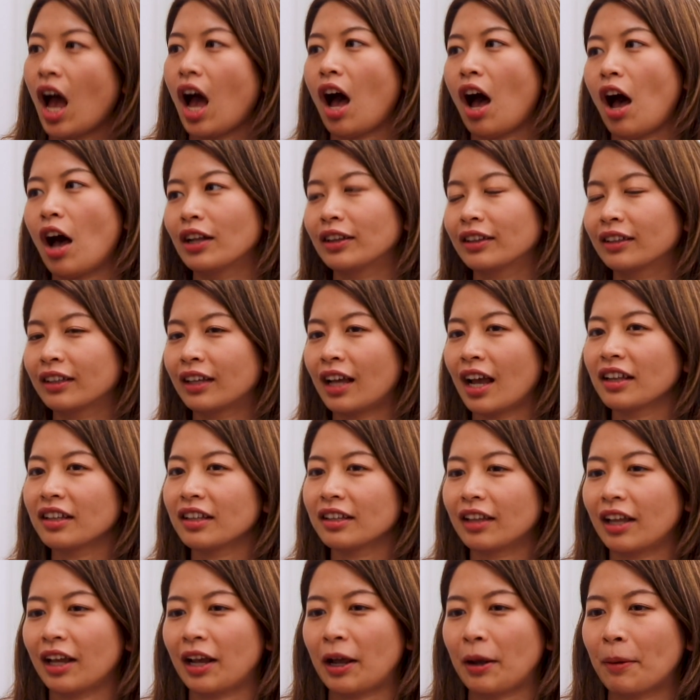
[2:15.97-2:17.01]
A
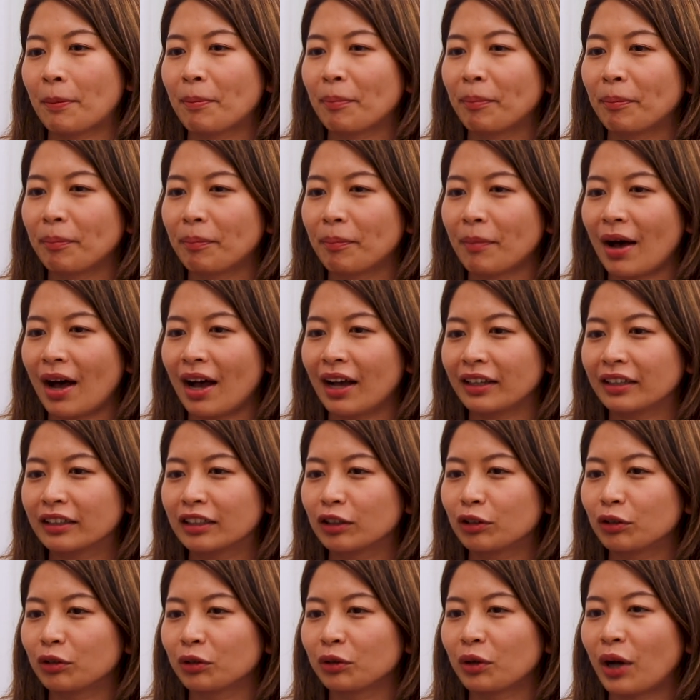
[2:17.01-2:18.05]
candidate might
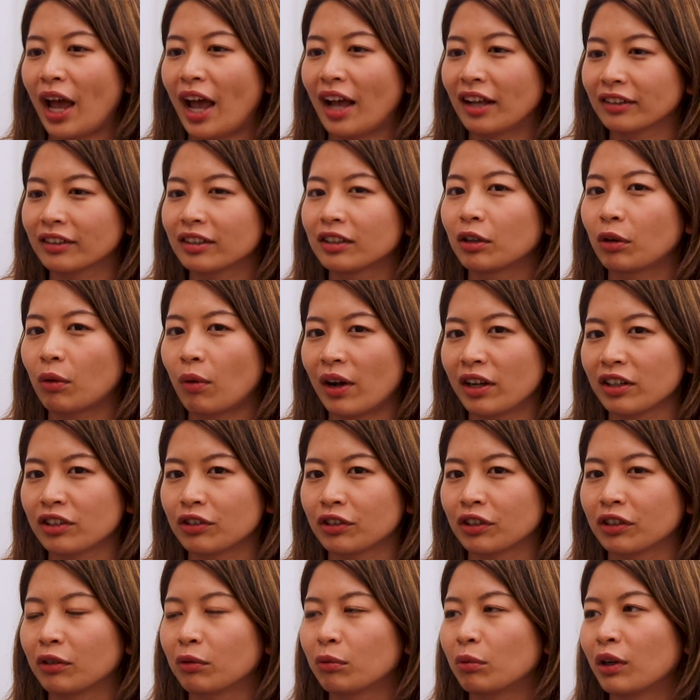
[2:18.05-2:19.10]
need to answer the
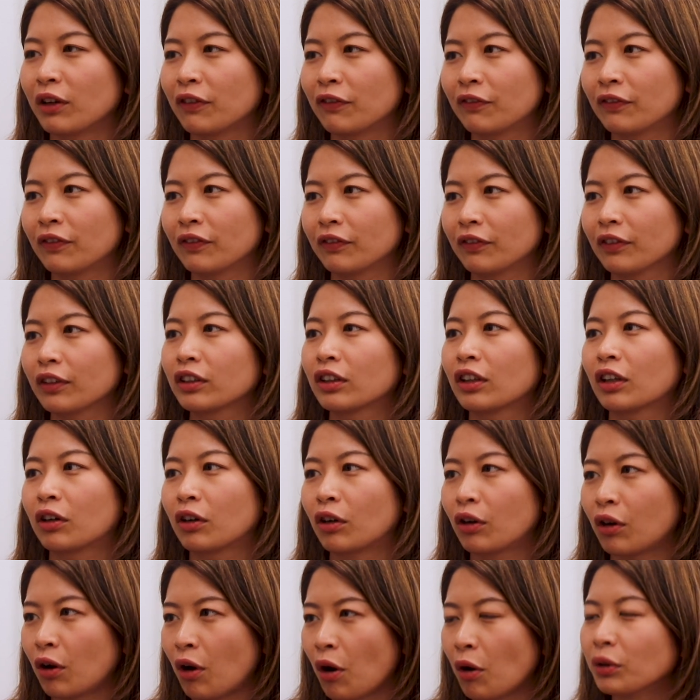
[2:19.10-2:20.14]
question with the
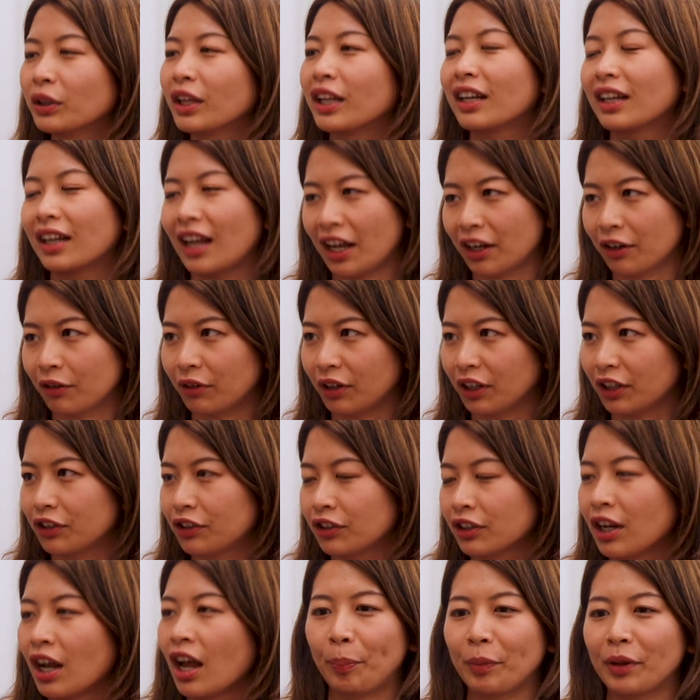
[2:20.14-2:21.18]
coding
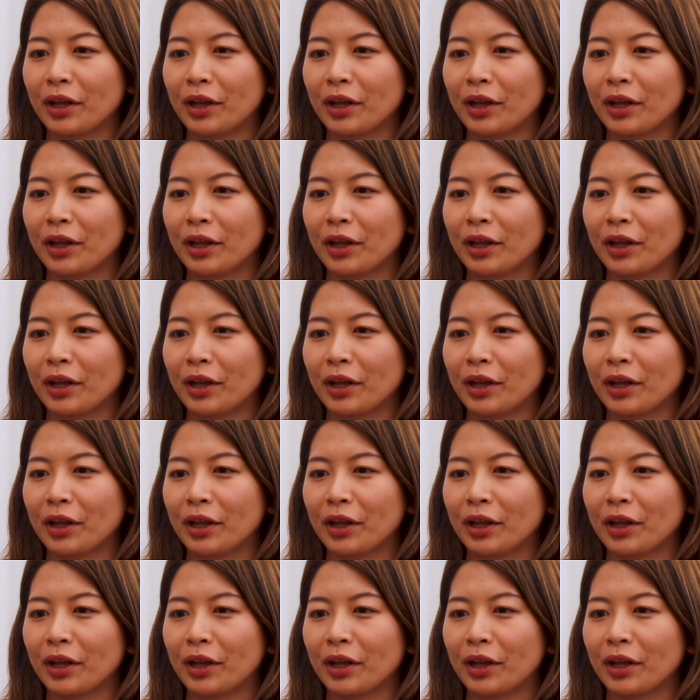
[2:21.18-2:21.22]
language.